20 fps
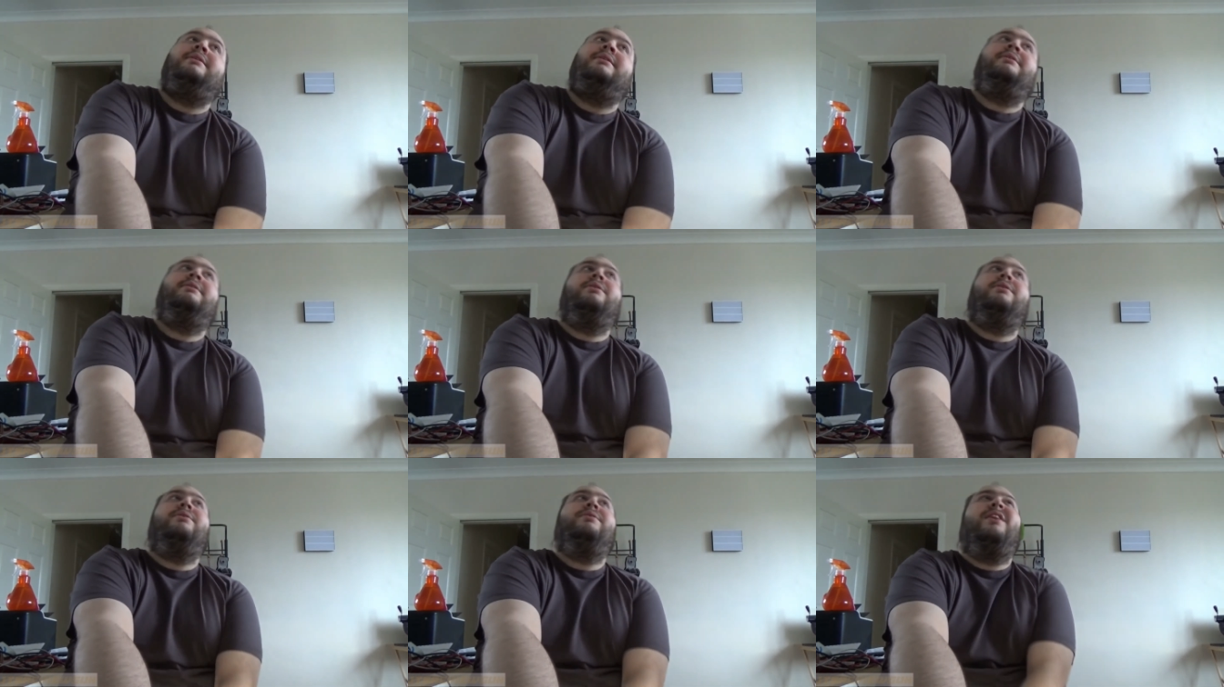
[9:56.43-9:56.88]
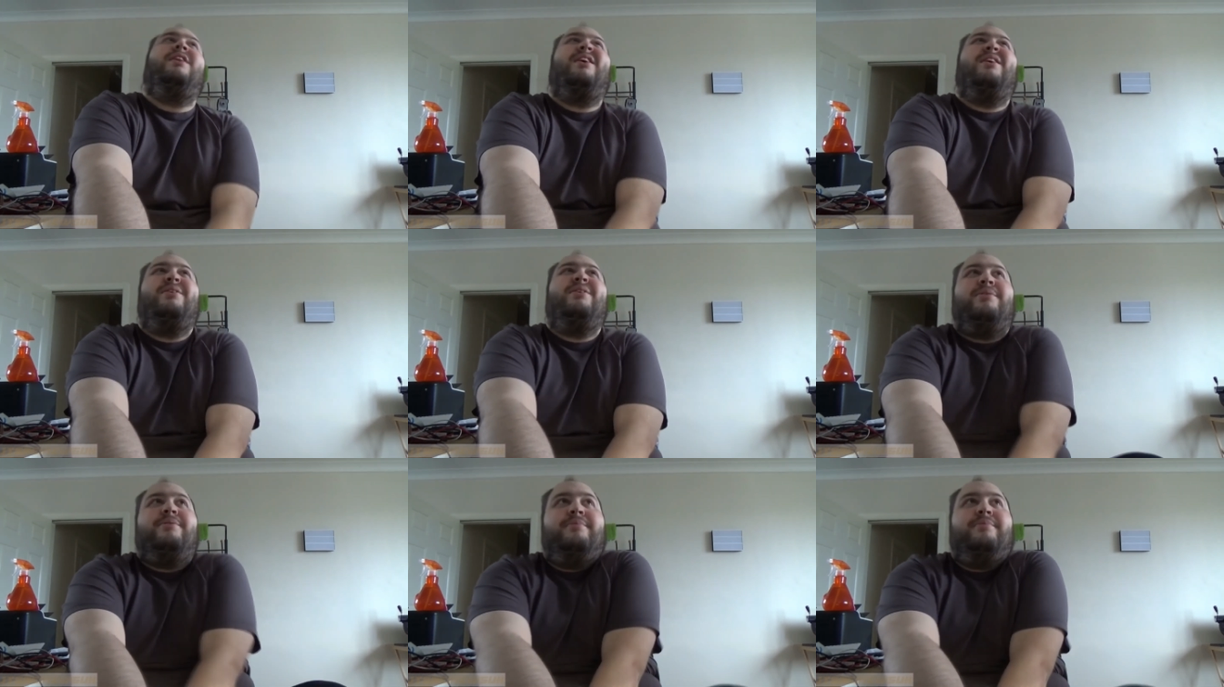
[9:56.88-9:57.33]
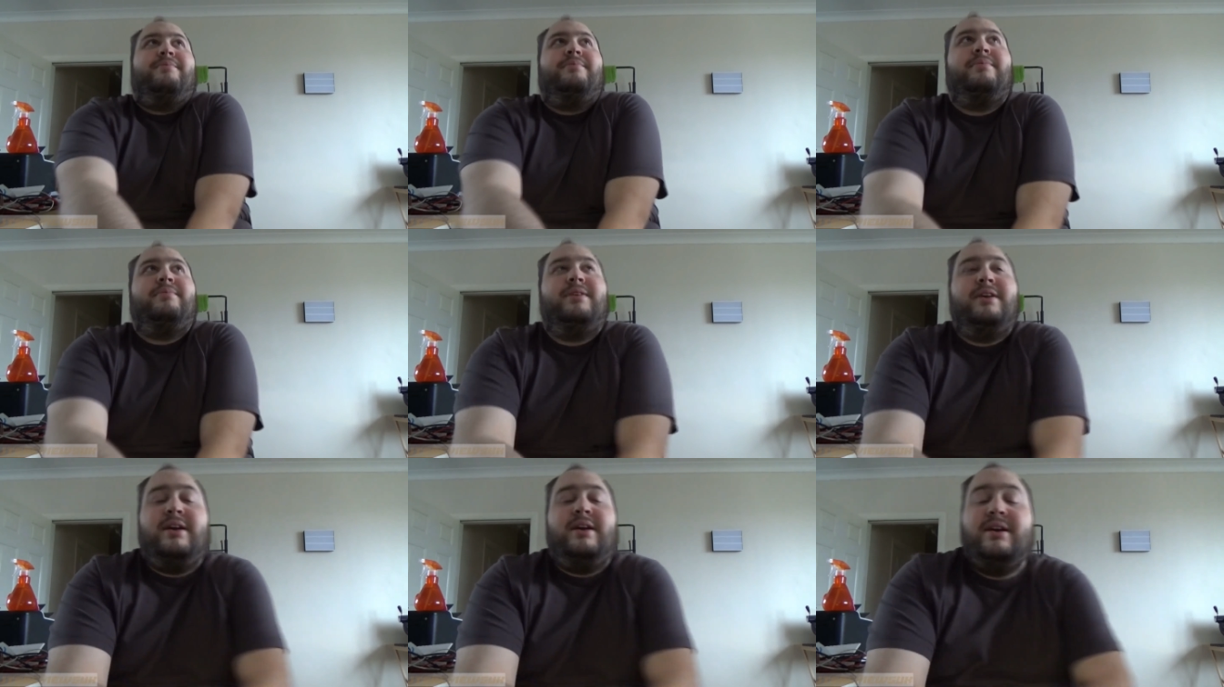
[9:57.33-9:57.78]
Although
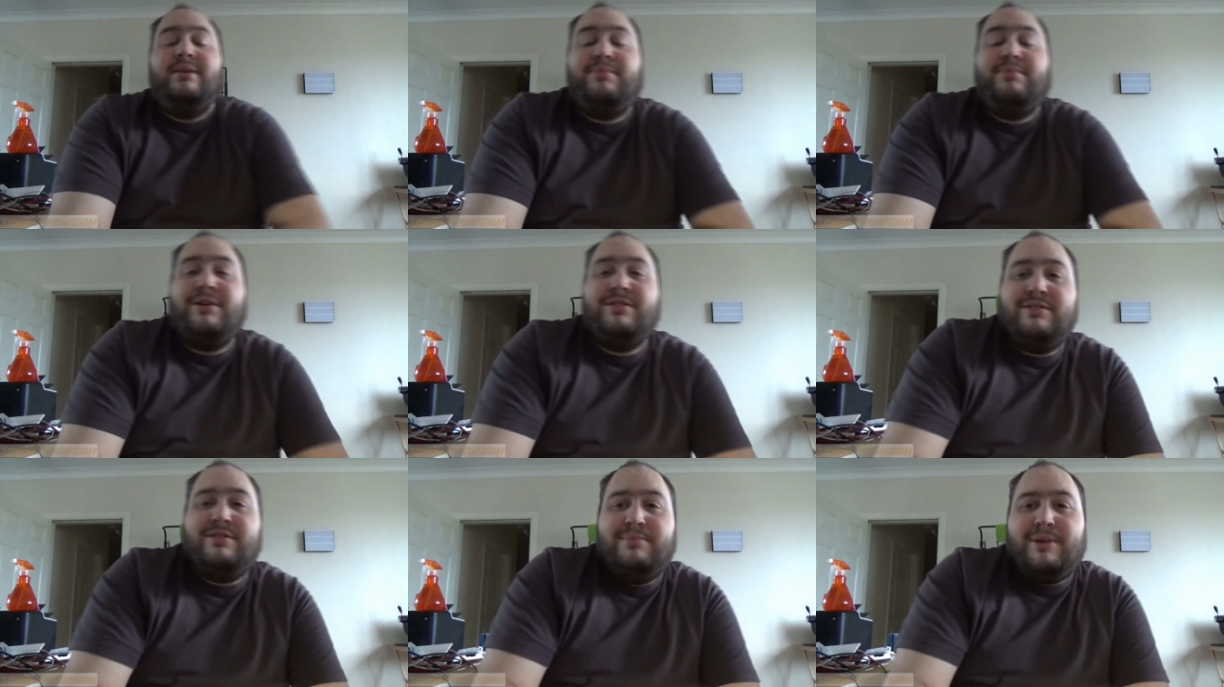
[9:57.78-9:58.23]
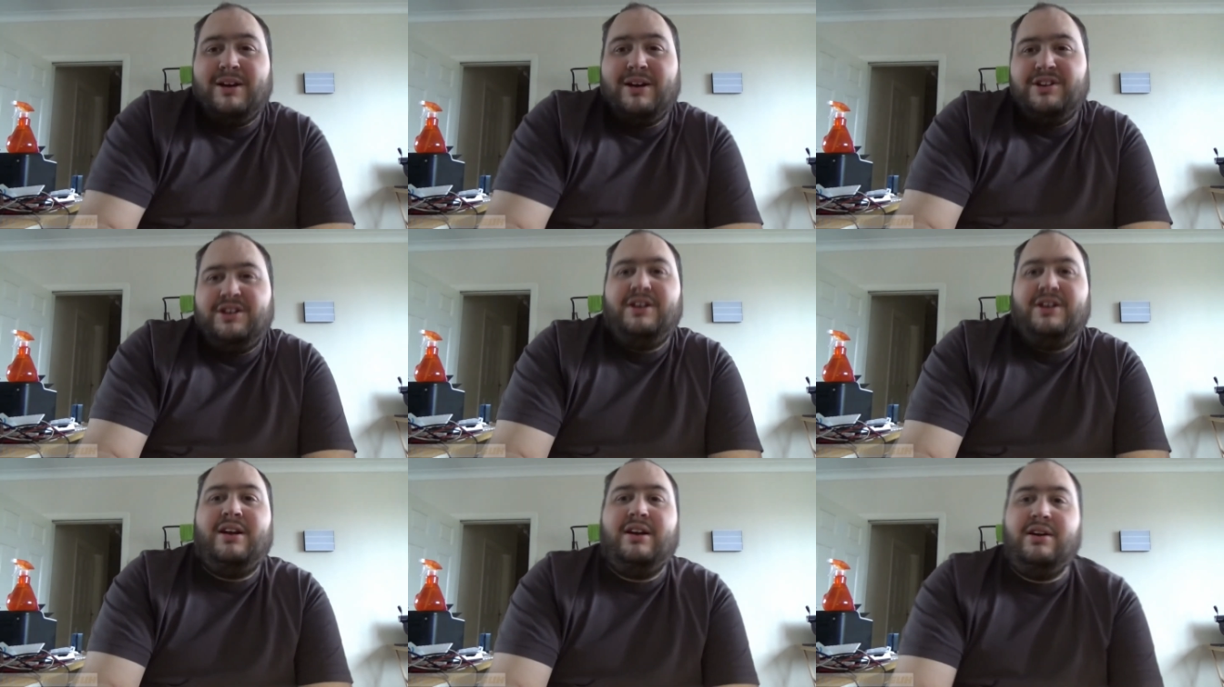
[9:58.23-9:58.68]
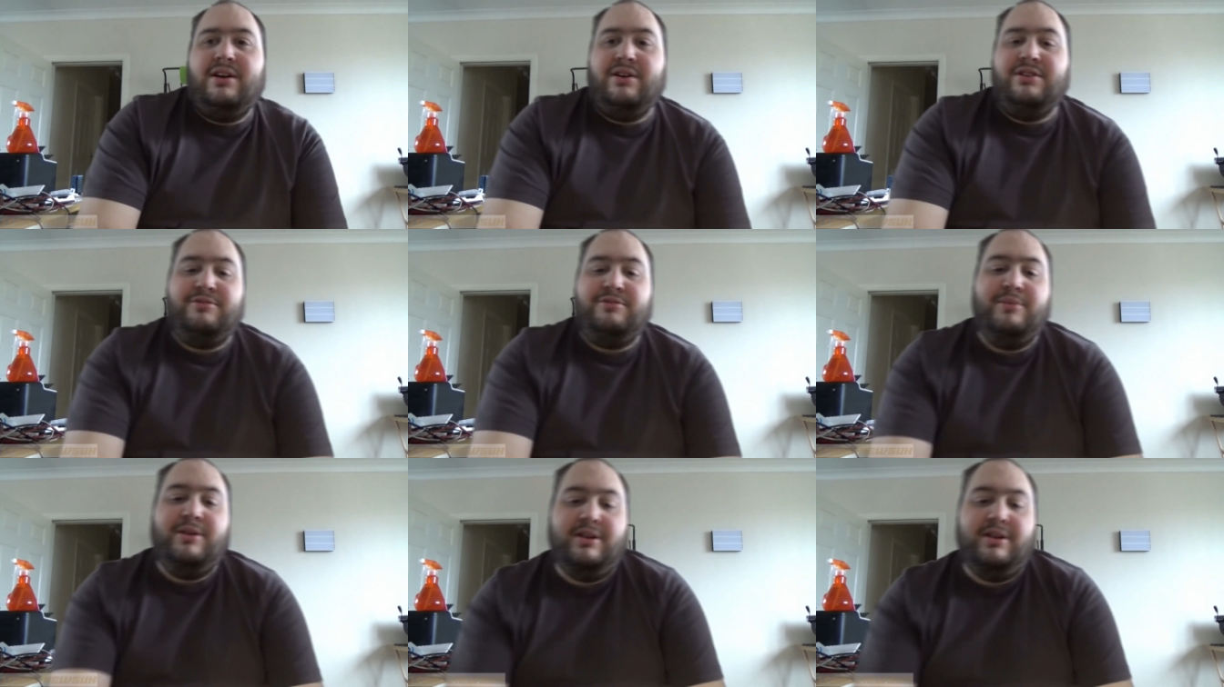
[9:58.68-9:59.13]
Yeah, posting packaging can
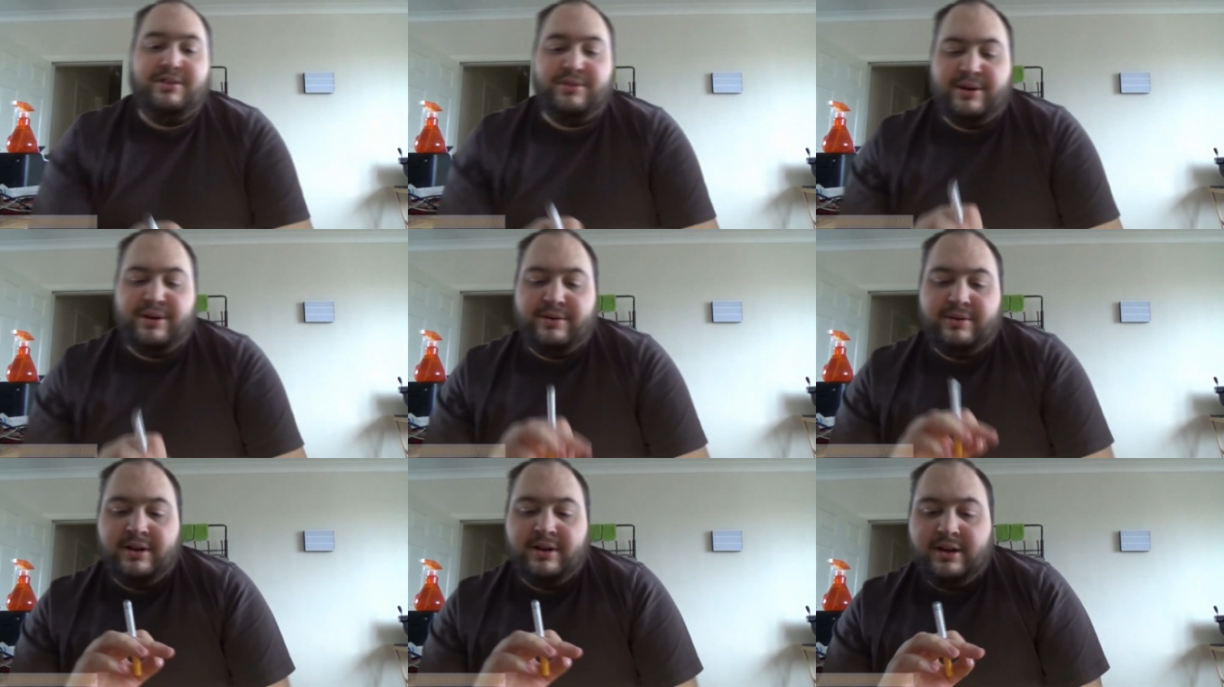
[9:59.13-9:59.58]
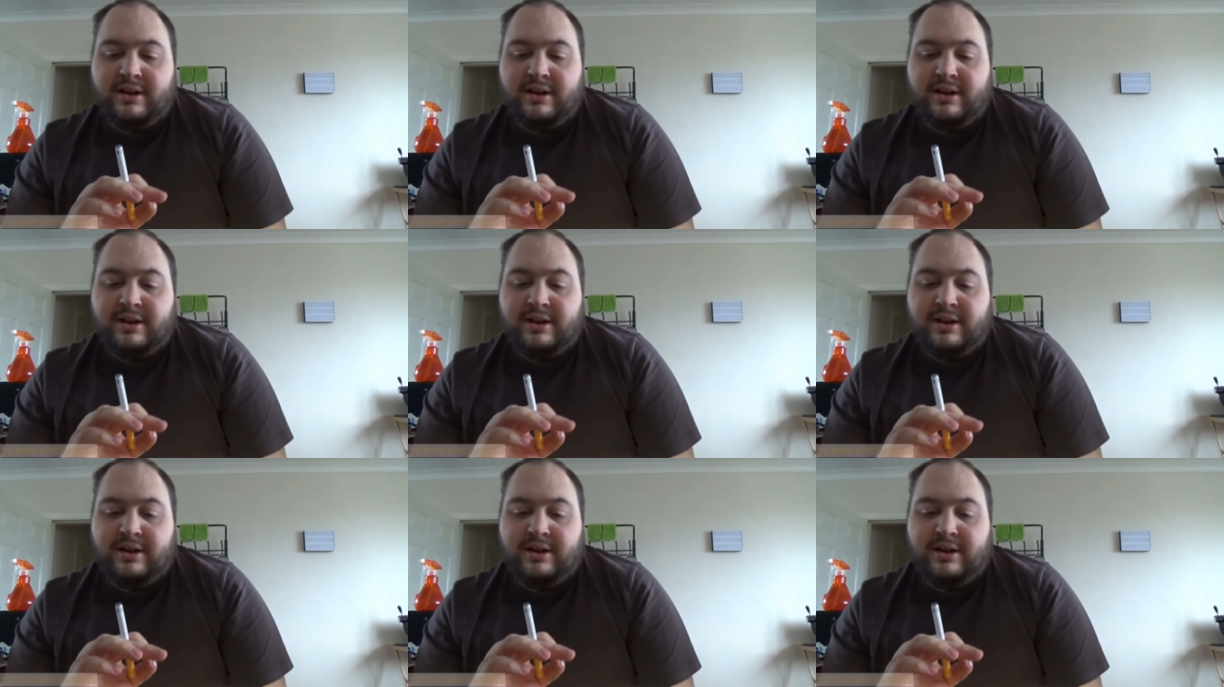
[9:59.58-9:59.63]
cost money as well.